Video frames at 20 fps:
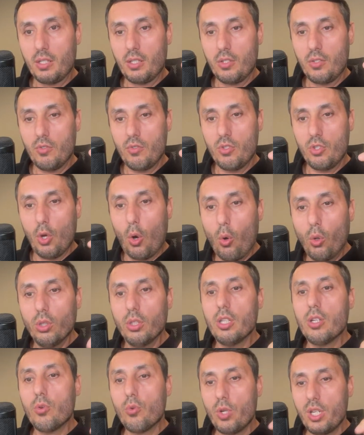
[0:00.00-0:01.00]
The
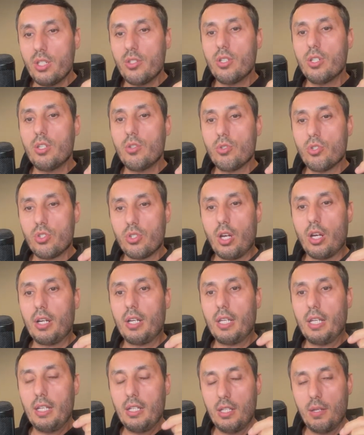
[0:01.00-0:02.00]
only reason you're
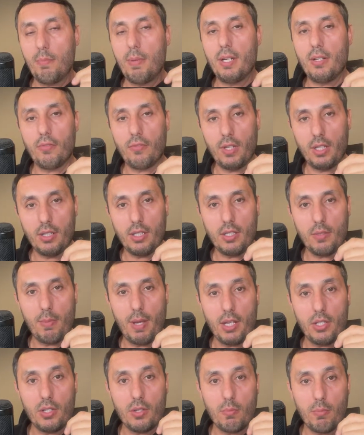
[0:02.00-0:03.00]
starting independent freight
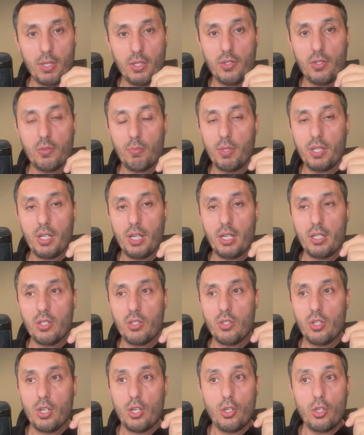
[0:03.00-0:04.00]
dispatching business because